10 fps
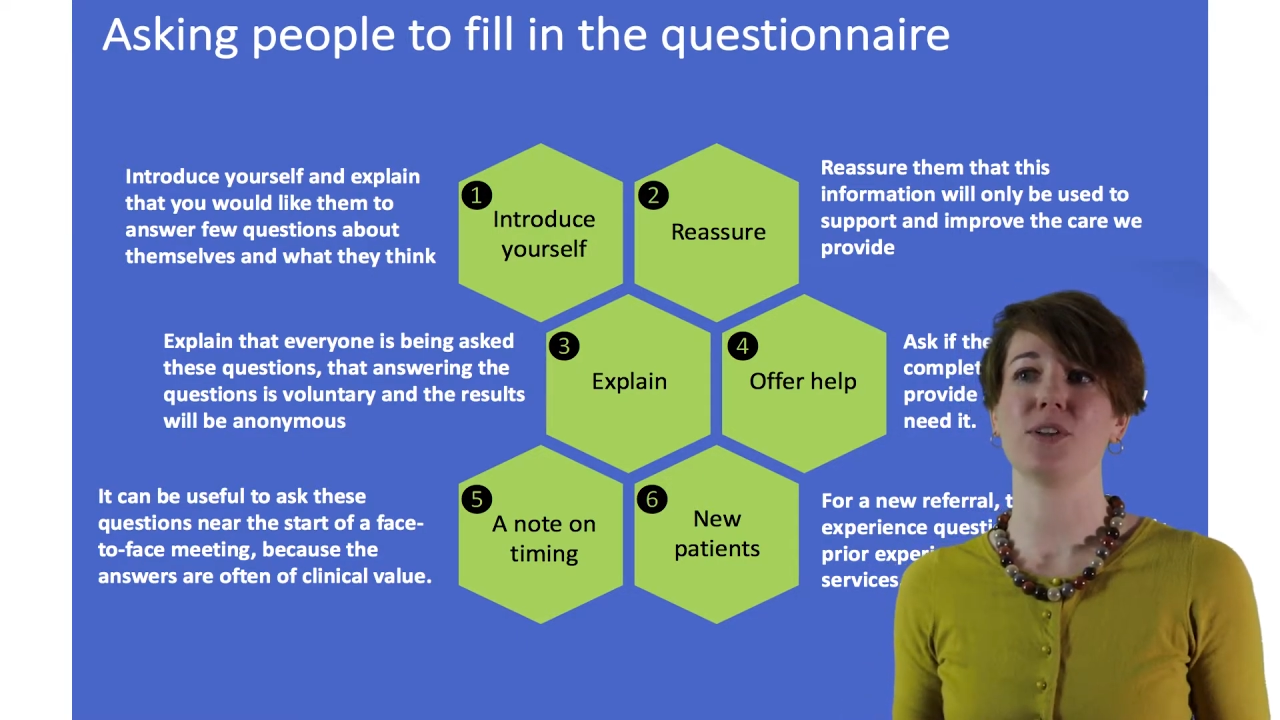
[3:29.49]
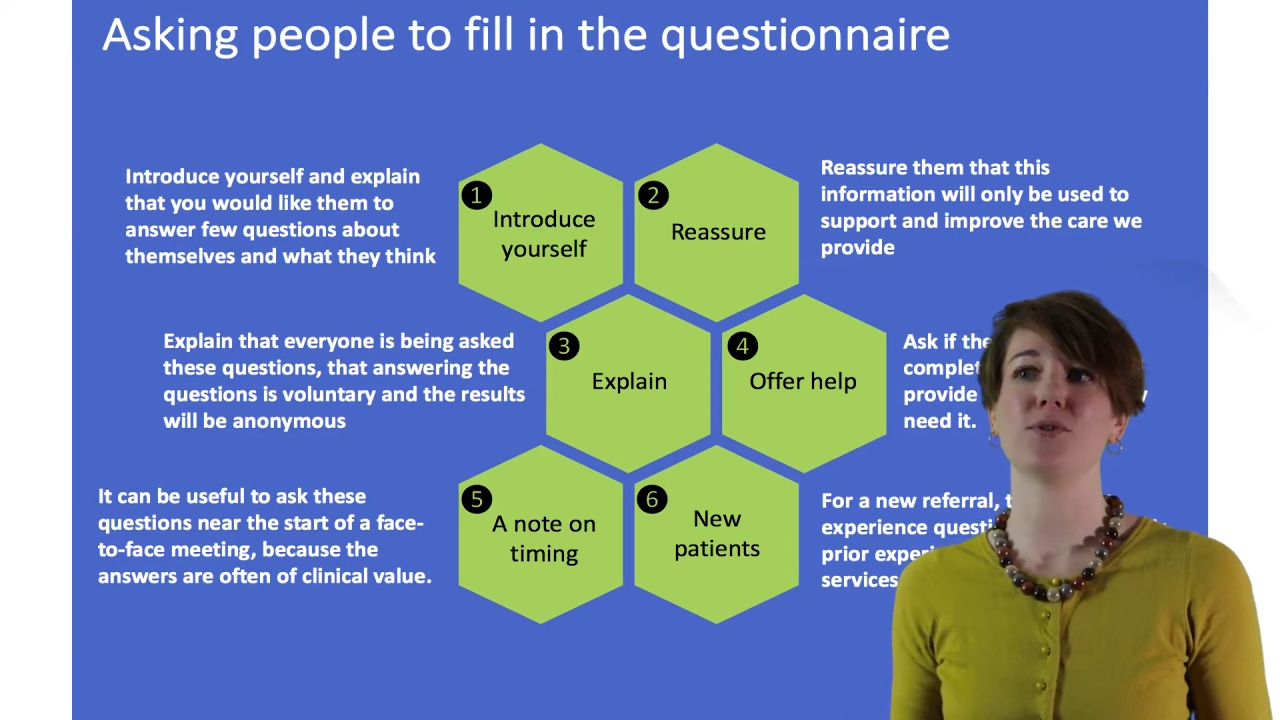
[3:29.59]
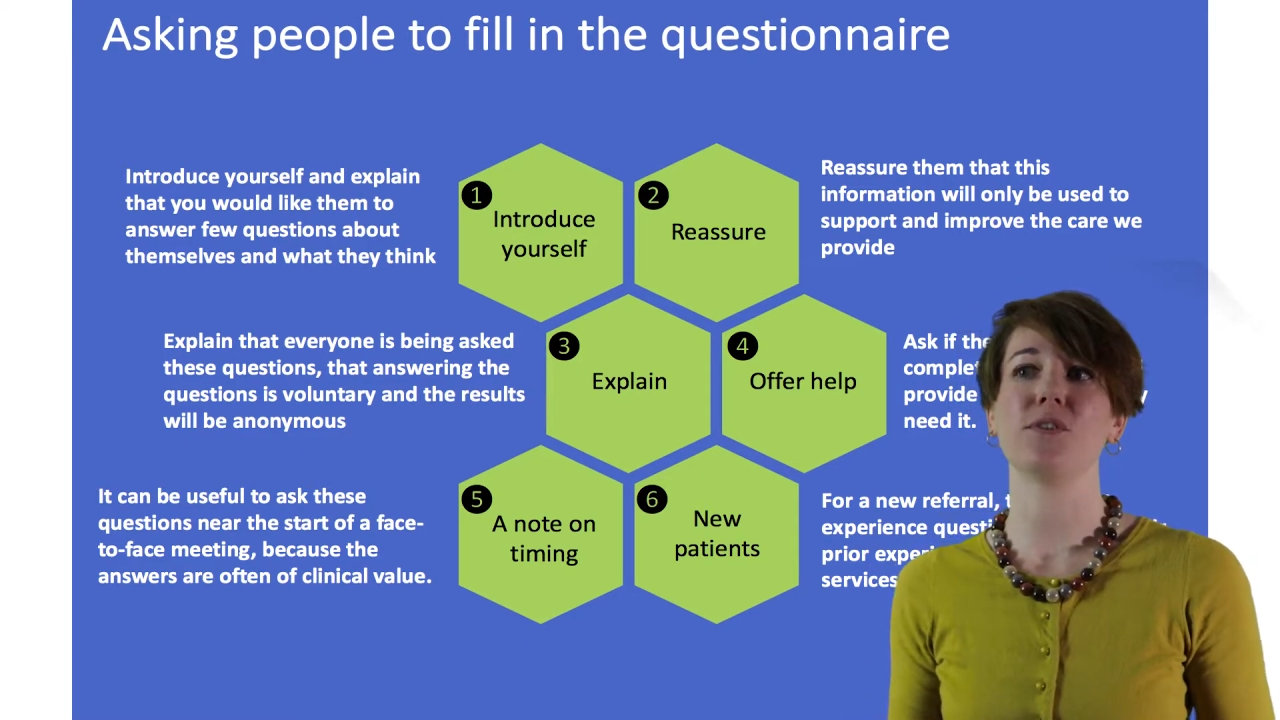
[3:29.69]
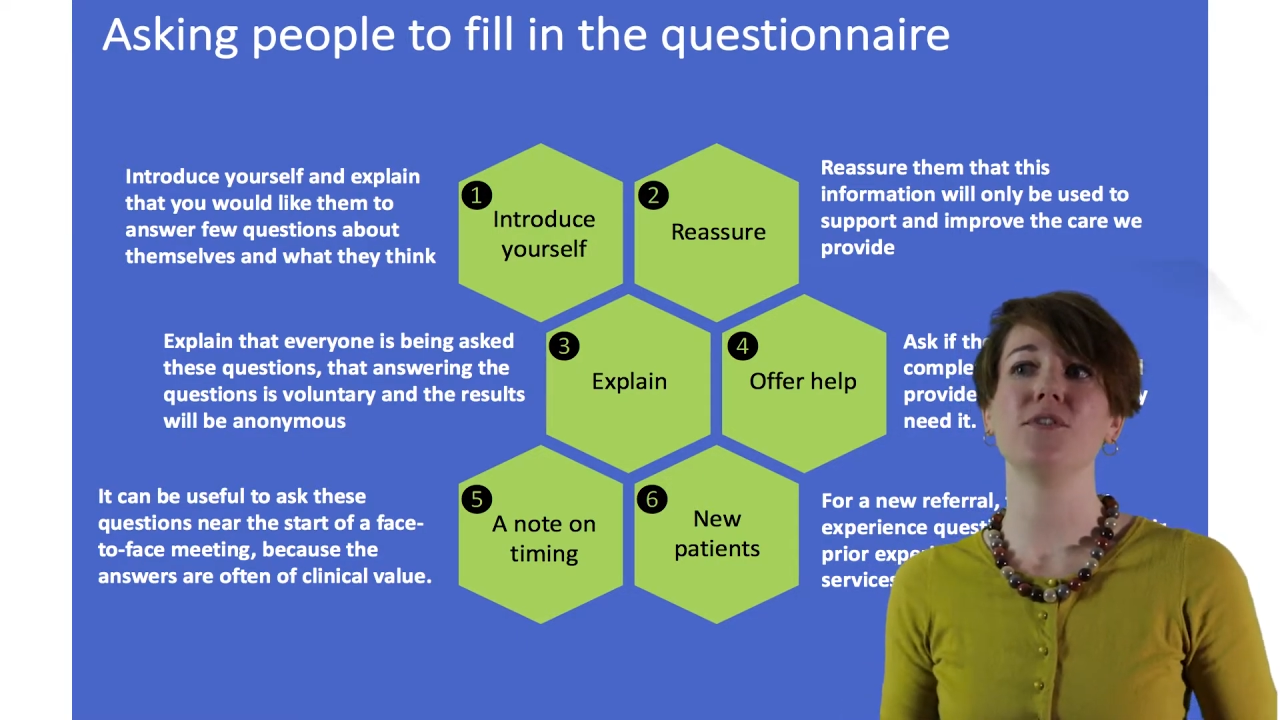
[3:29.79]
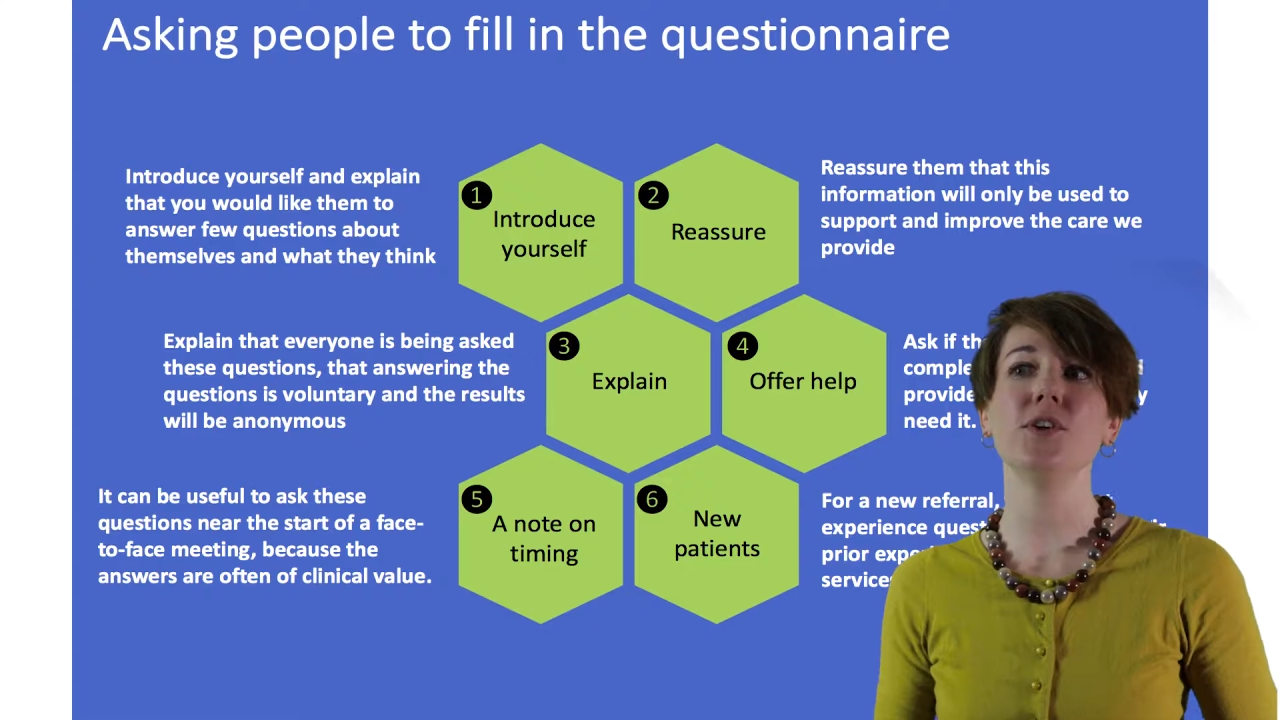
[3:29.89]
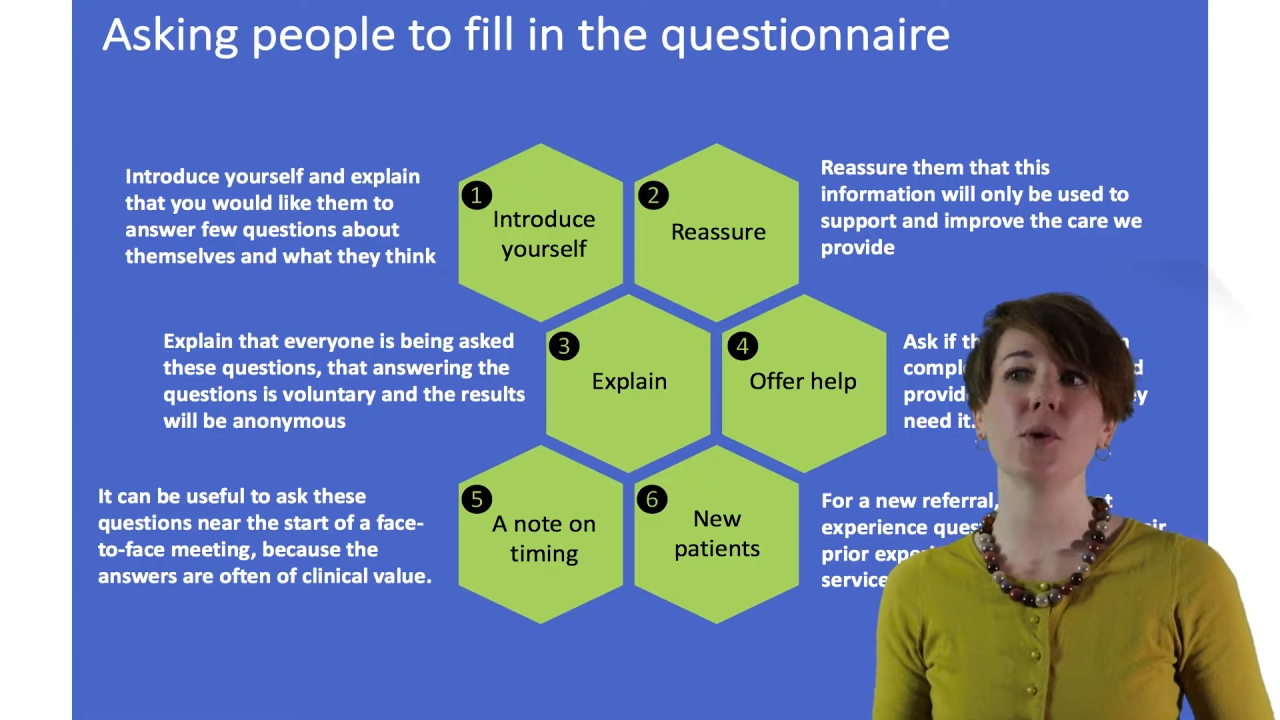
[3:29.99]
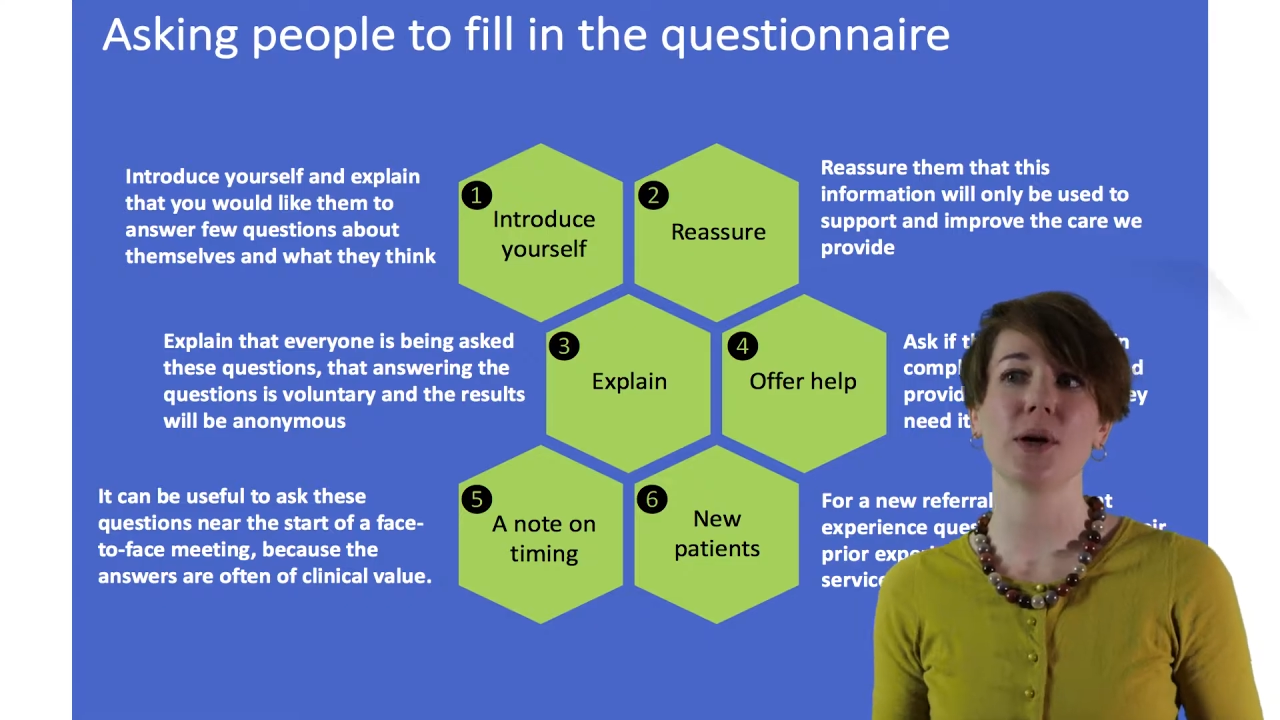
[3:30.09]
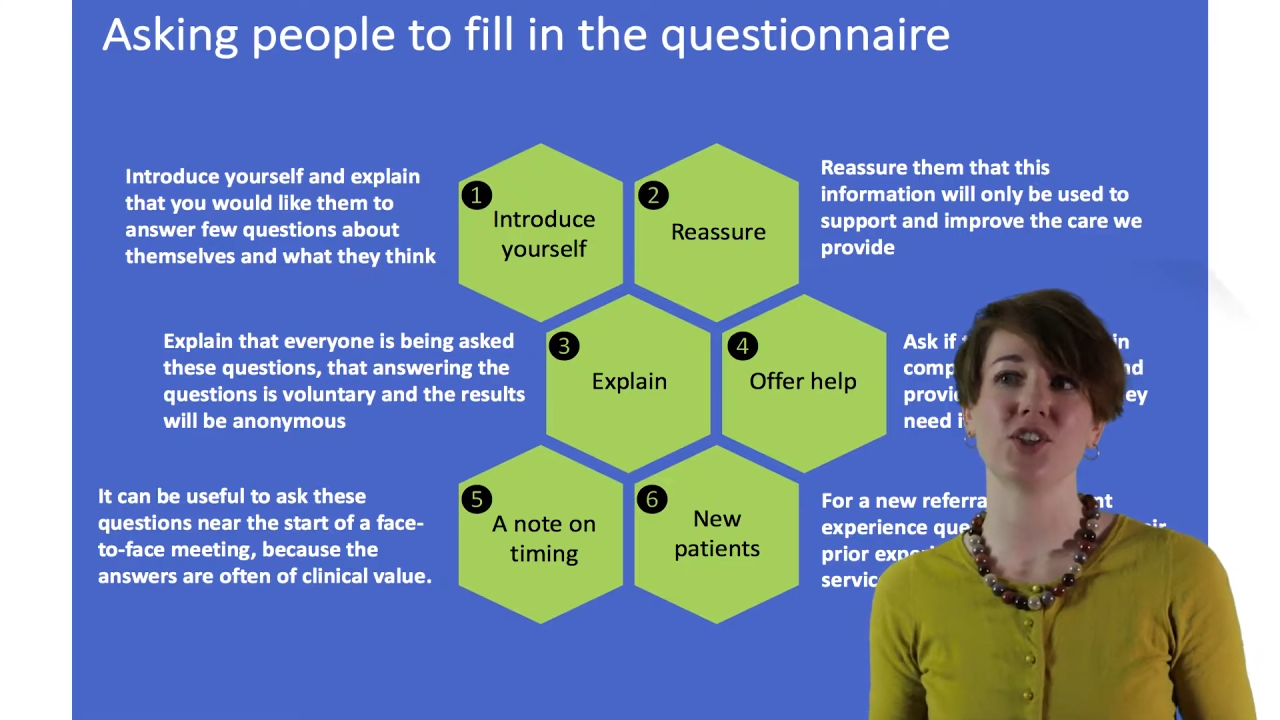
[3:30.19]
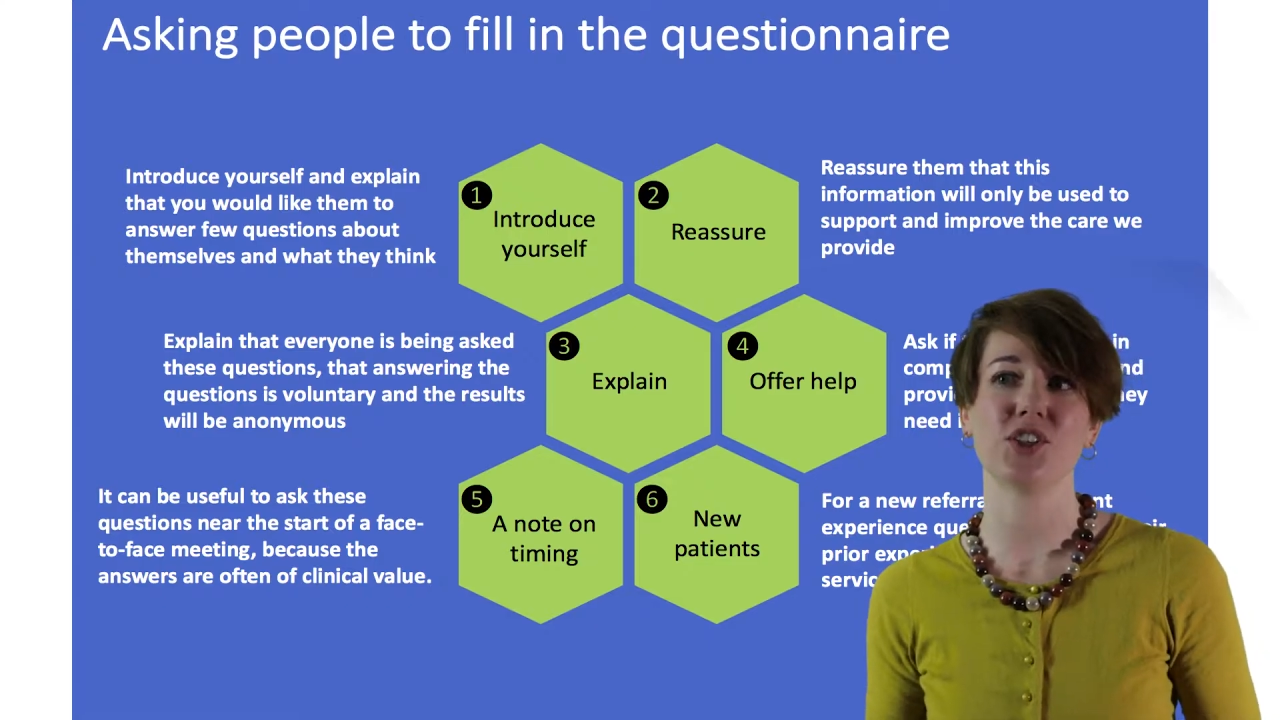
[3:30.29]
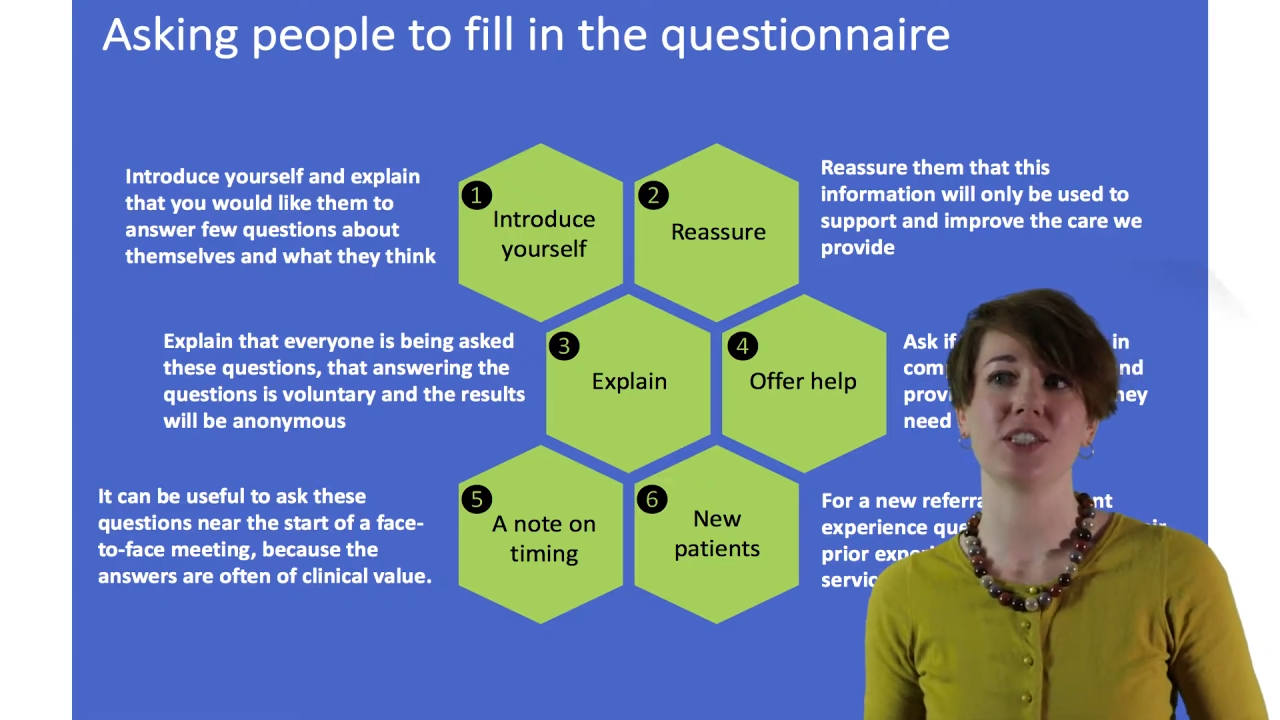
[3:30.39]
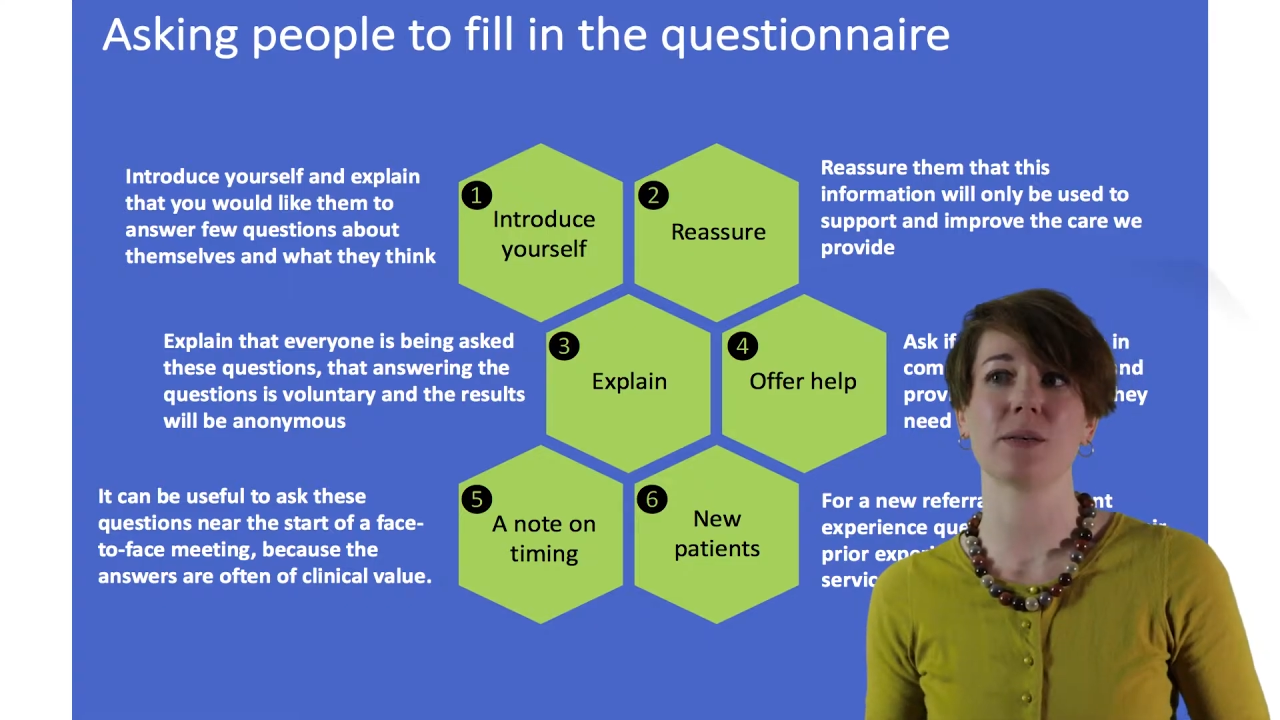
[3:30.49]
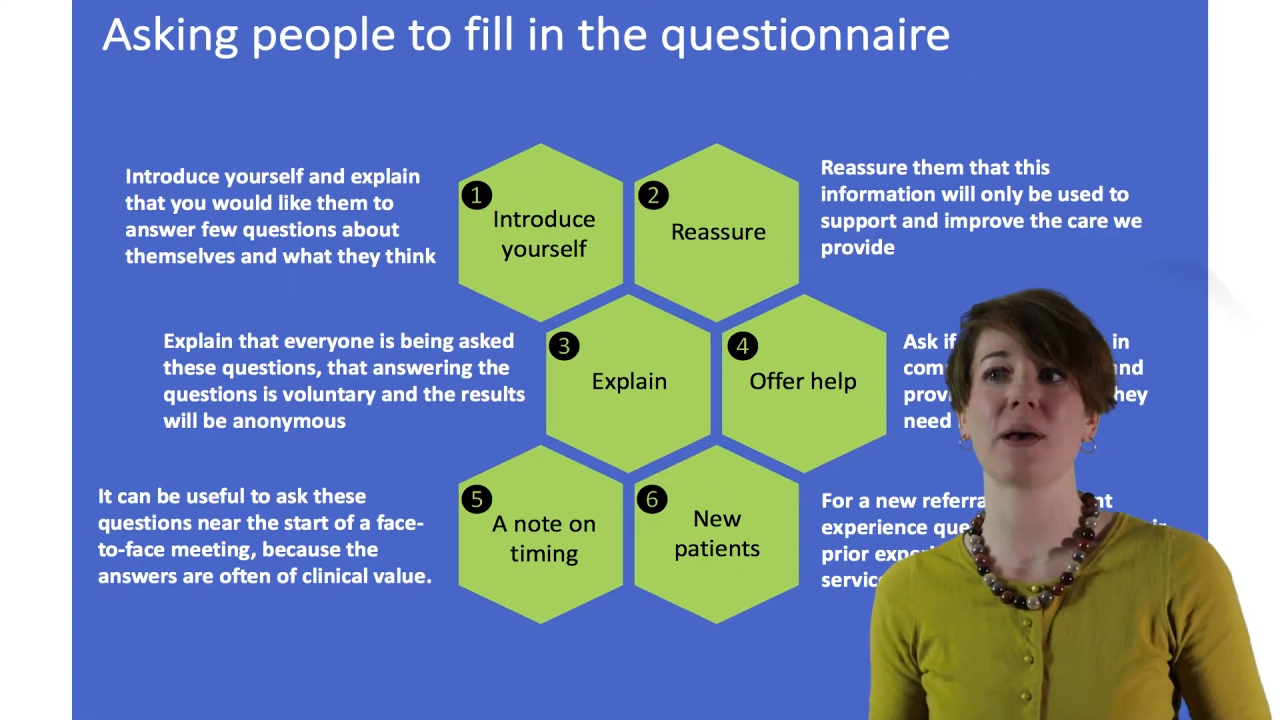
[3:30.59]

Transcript: answer a few questions